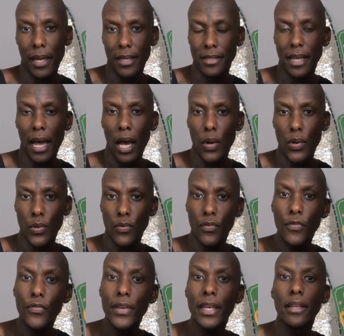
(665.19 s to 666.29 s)
That is how you
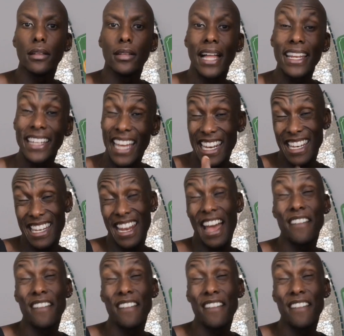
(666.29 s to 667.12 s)
feel and can